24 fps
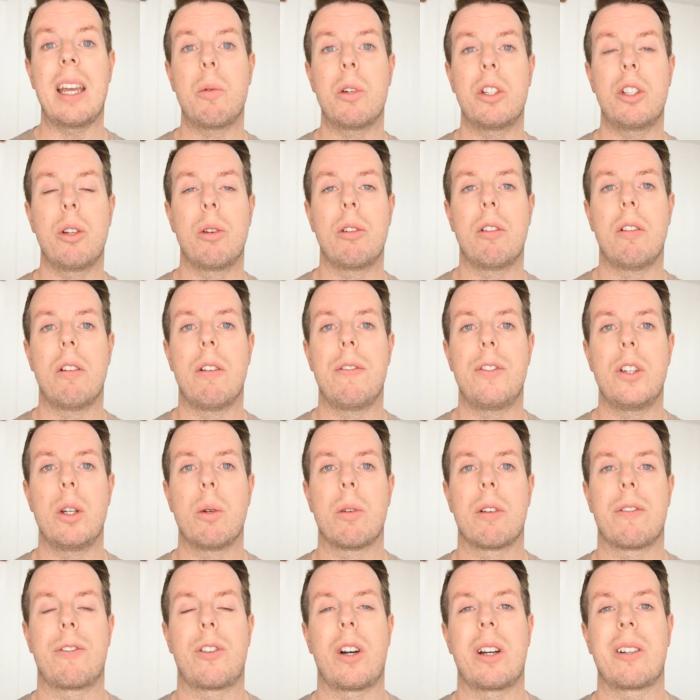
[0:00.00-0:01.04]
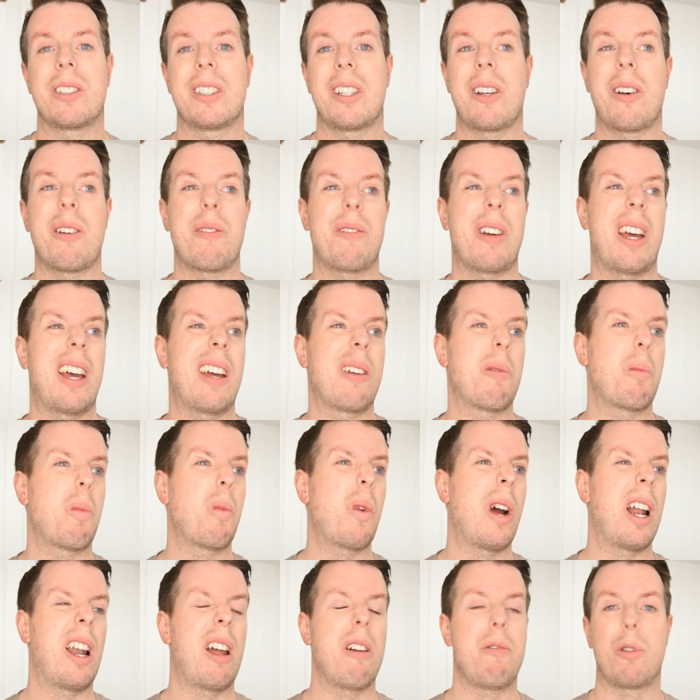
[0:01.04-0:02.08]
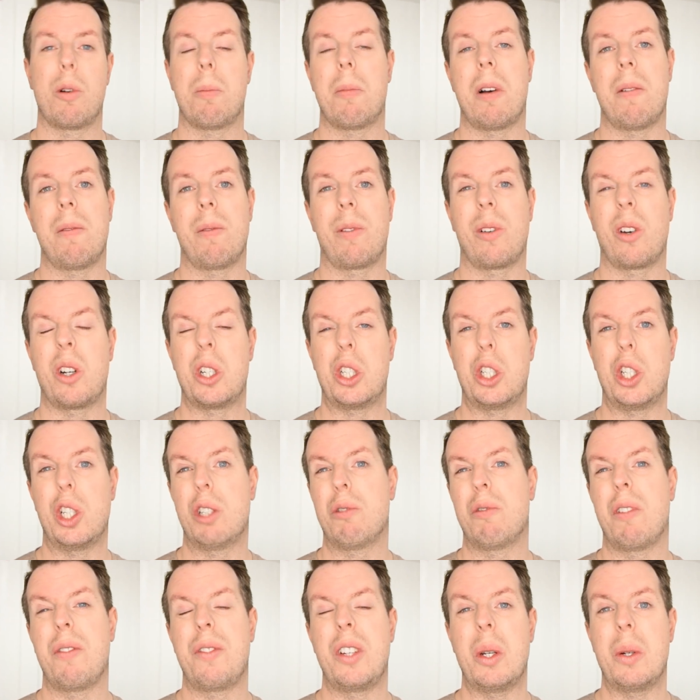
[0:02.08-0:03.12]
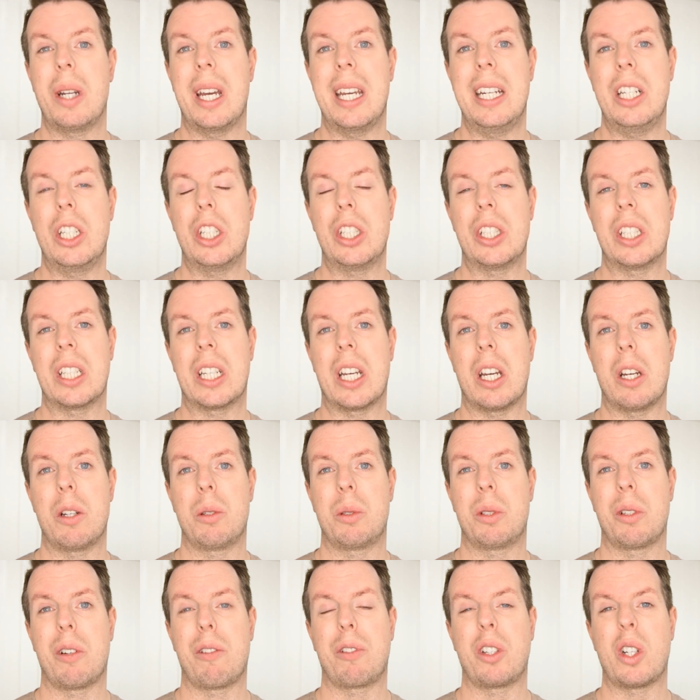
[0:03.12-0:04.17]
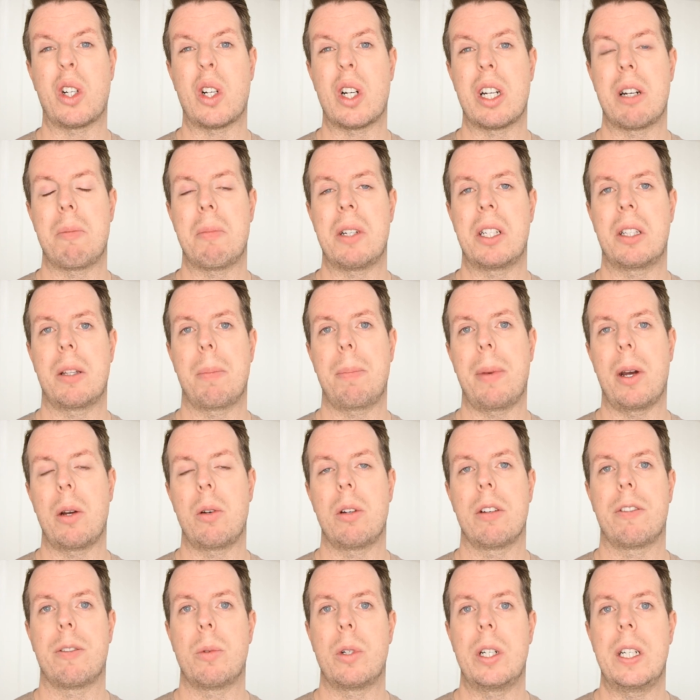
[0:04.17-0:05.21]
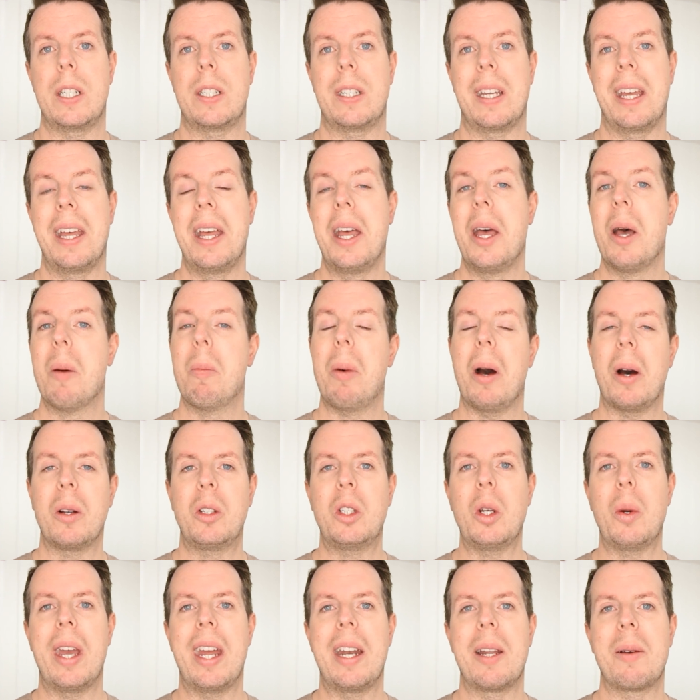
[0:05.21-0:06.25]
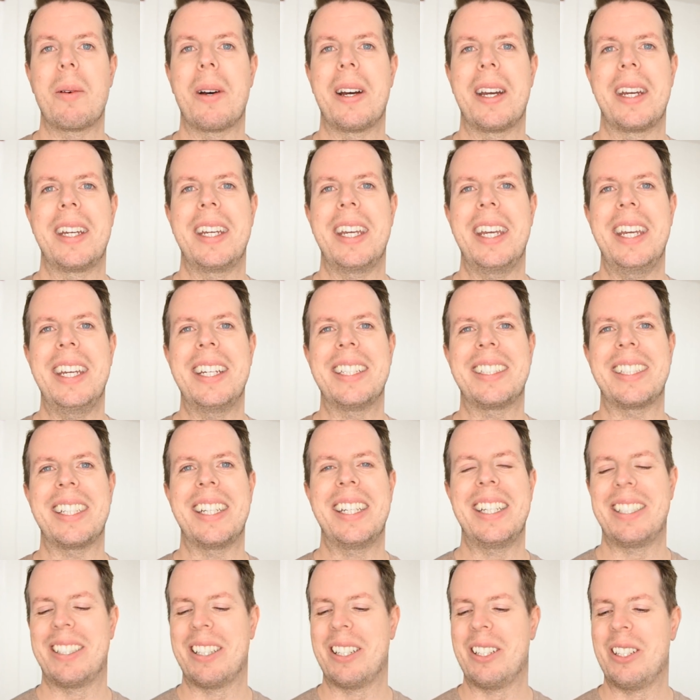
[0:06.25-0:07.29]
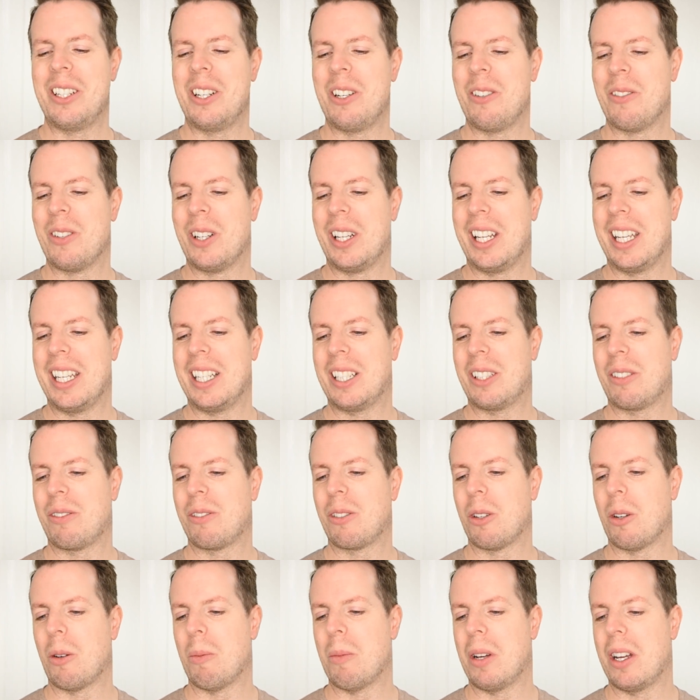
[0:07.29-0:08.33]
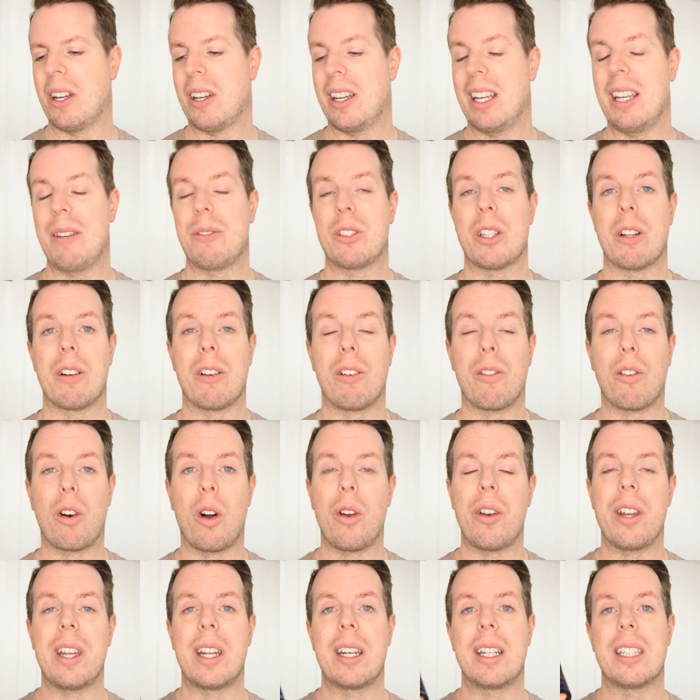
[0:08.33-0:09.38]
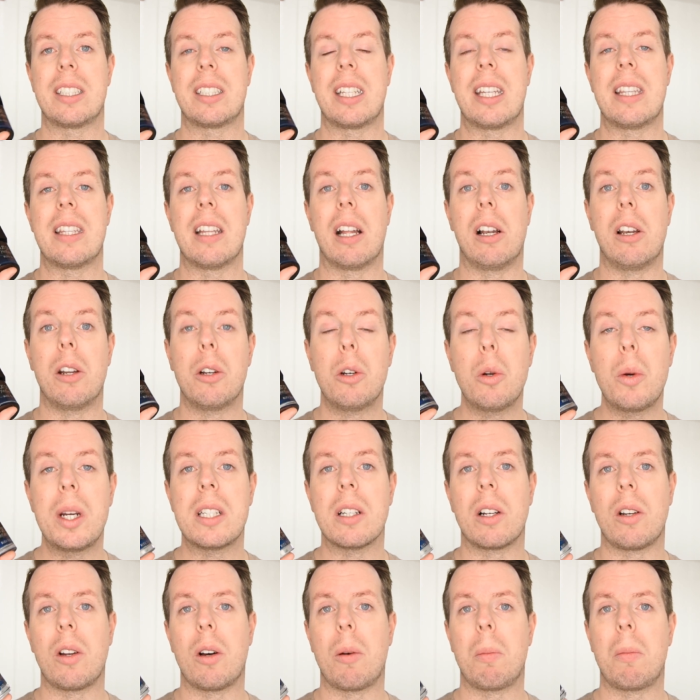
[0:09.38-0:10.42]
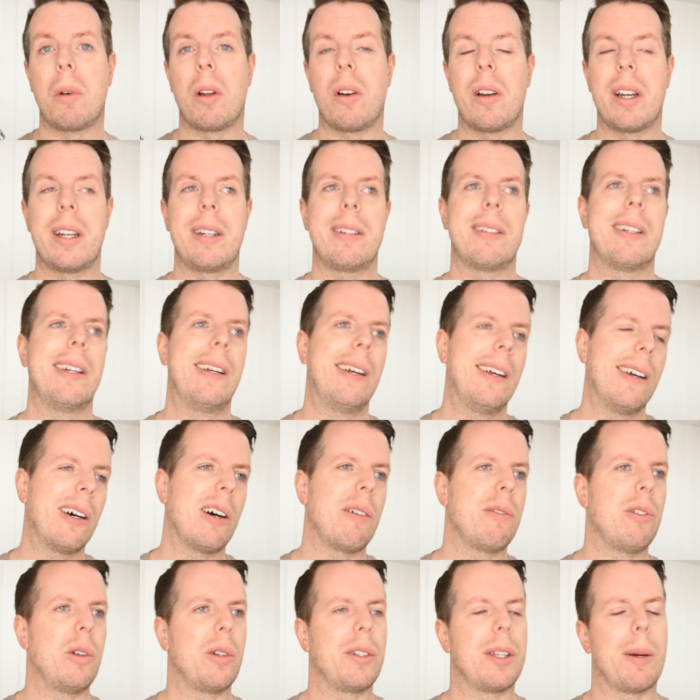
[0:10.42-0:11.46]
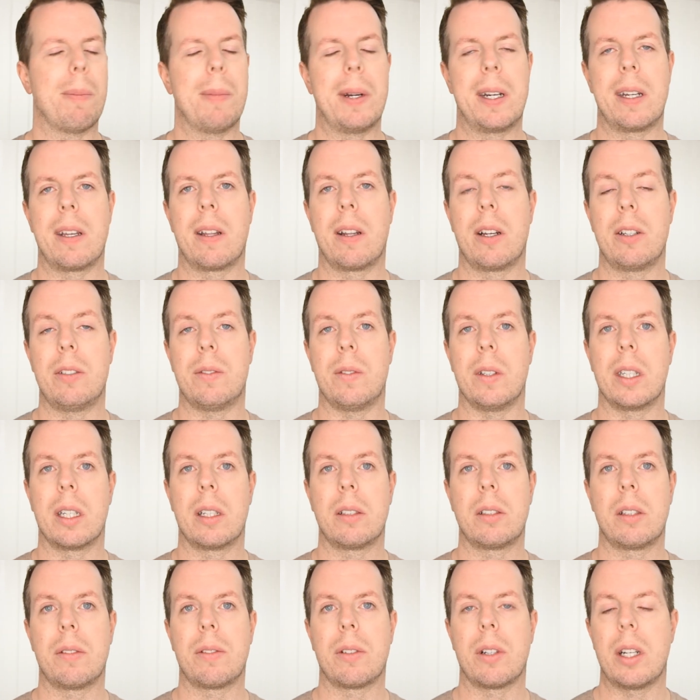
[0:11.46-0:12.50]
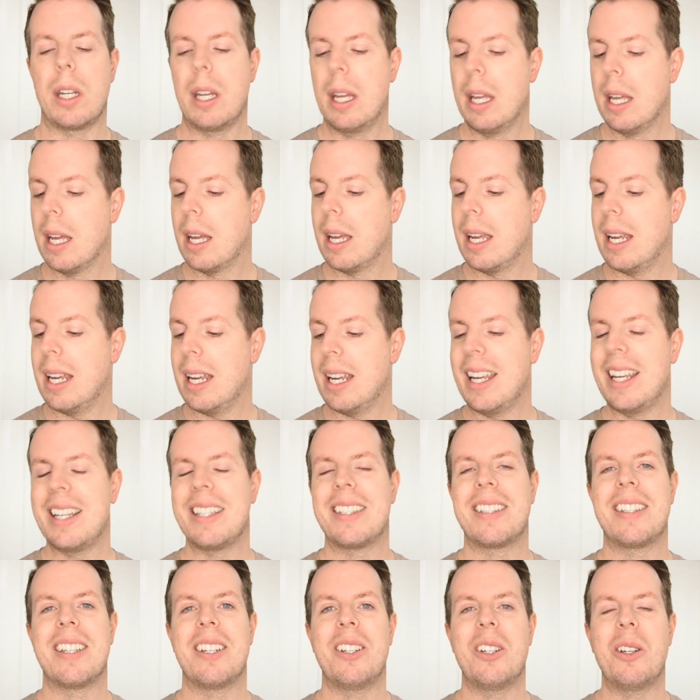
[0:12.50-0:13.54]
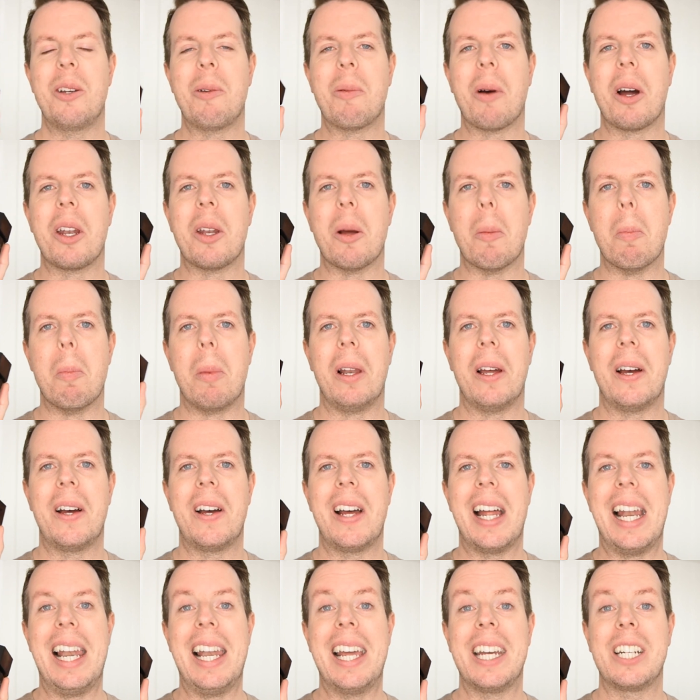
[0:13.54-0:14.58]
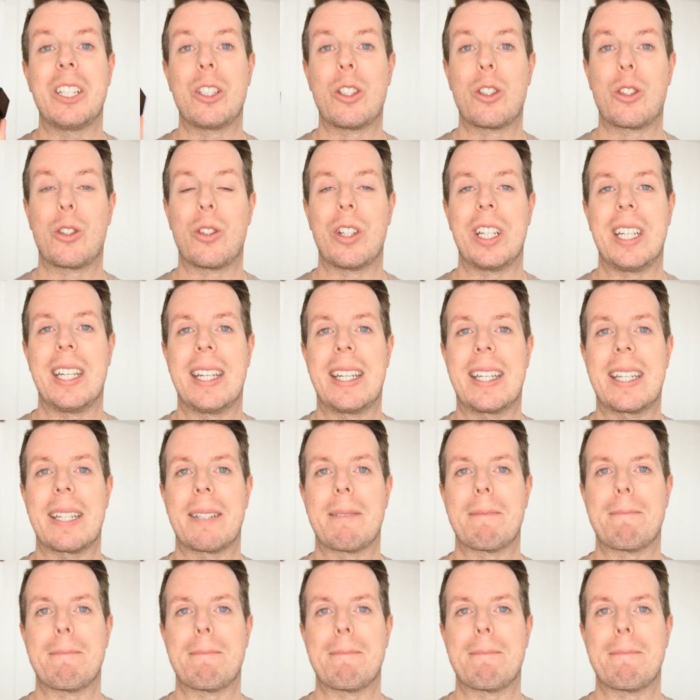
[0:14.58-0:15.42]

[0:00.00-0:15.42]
we're doing a review on a fragrance that I've had well over a month and I should have reviewed ages ago, so I've kind of missed the boat if I'm honest. But I'll do it anyway. It is the new release from Yves Saint Laurent and it's in the Nuit De L'Homme line. I've not done many of those videos, have I? It is the new one, Bleu Electrique.